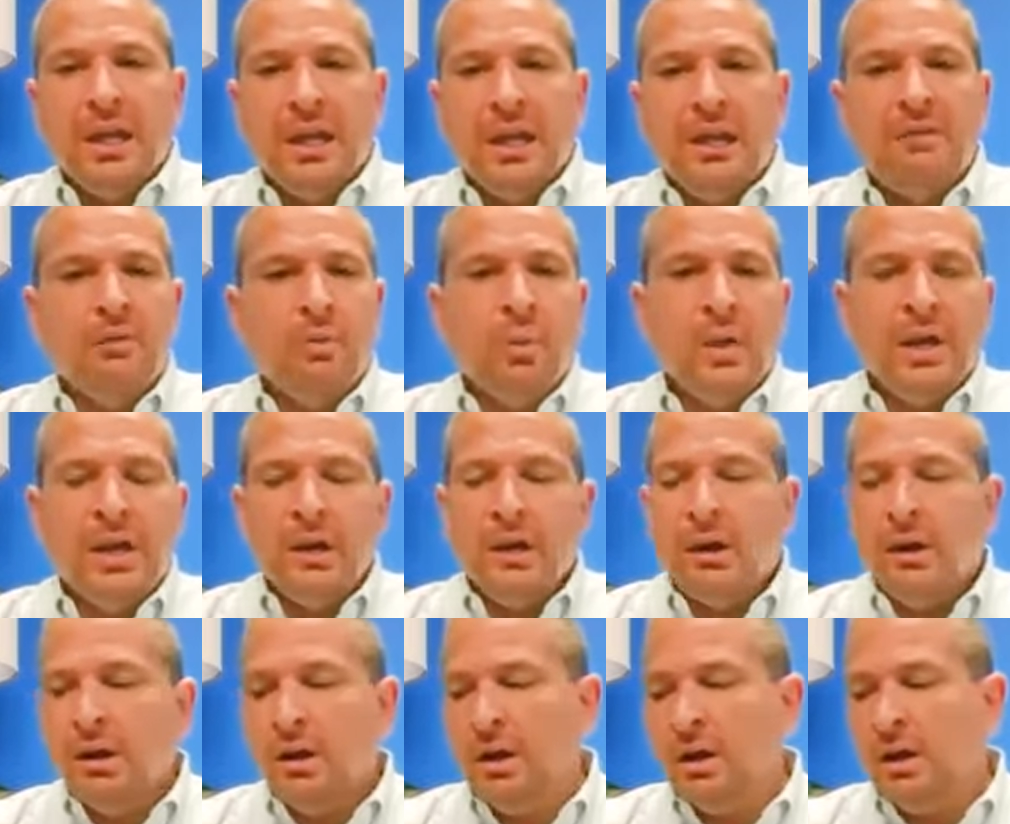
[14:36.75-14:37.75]
If we
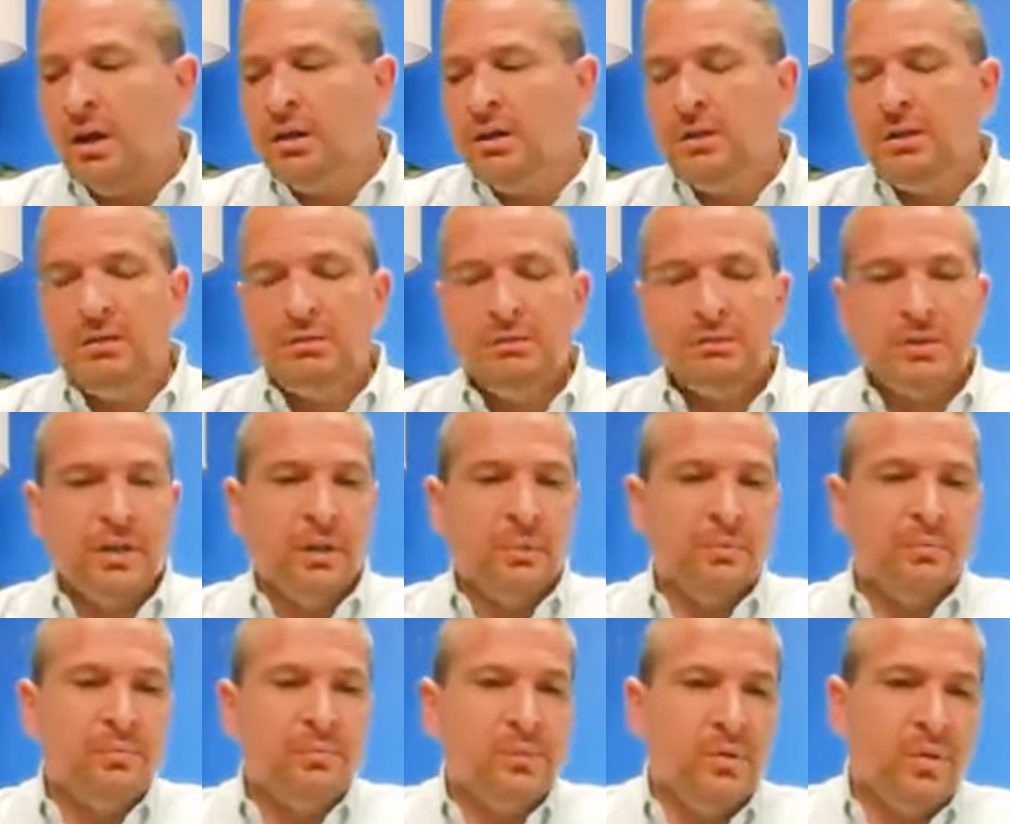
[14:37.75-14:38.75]
are, you
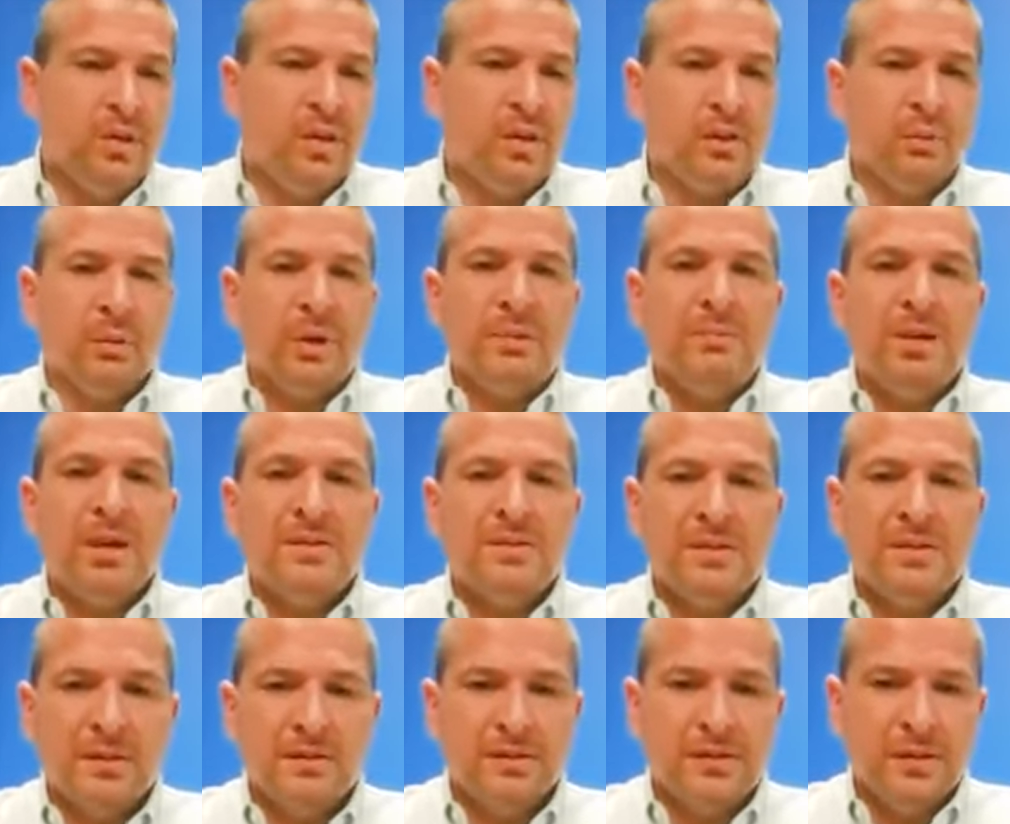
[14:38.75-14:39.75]
know, three
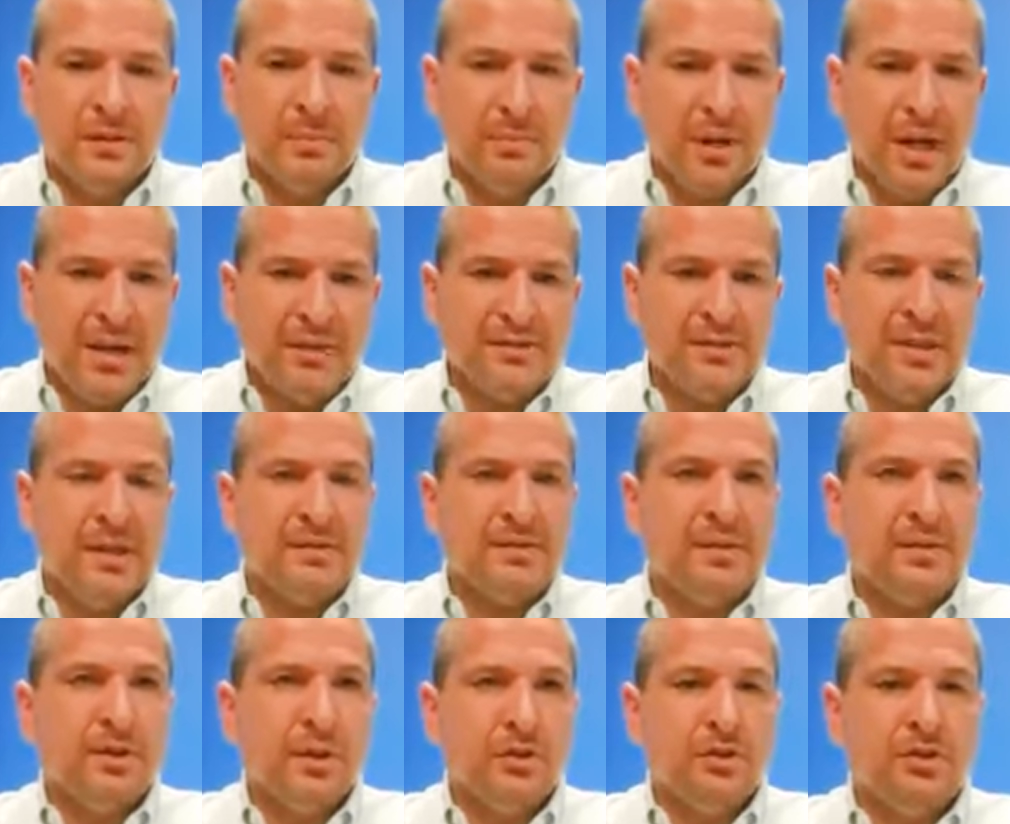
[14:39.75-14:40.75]
months into the process
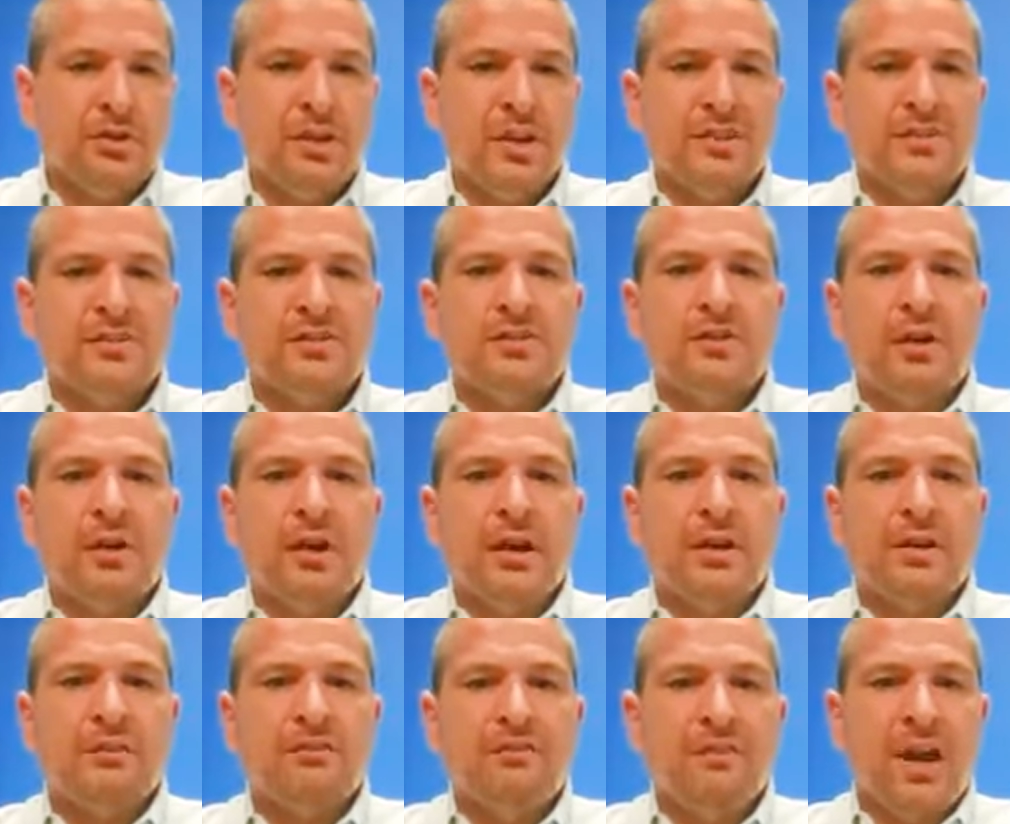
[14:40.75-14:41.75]
and you're just
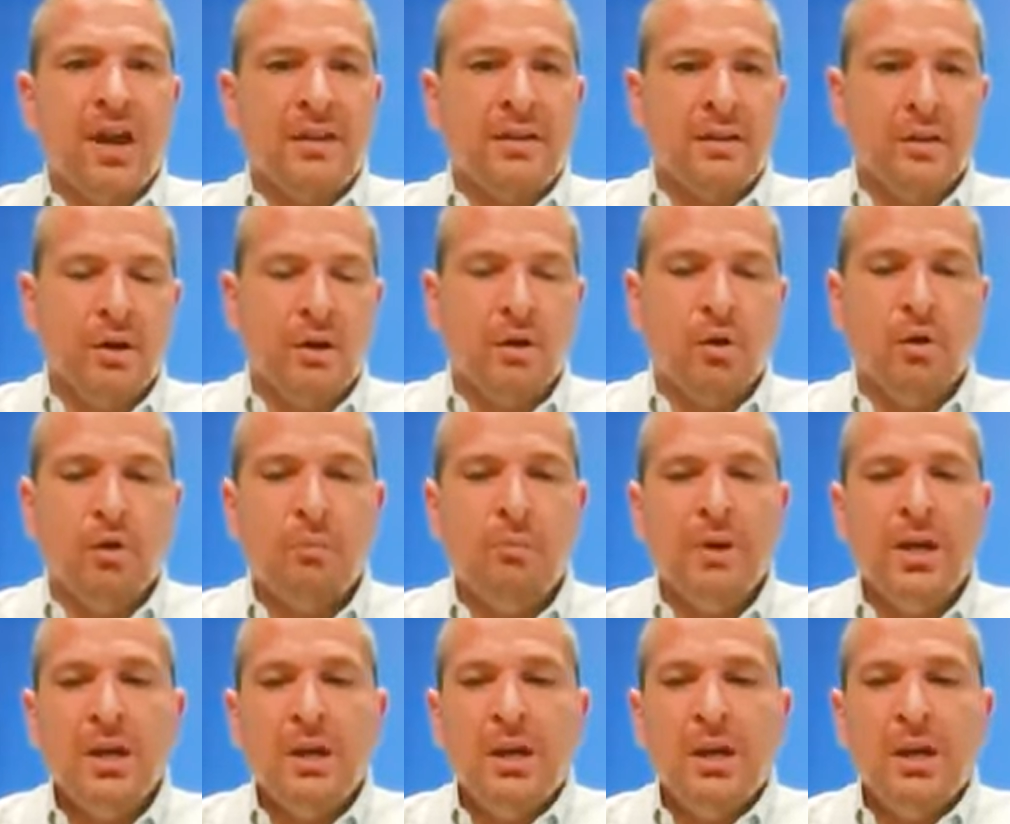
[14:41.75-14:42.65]
starting to find a home,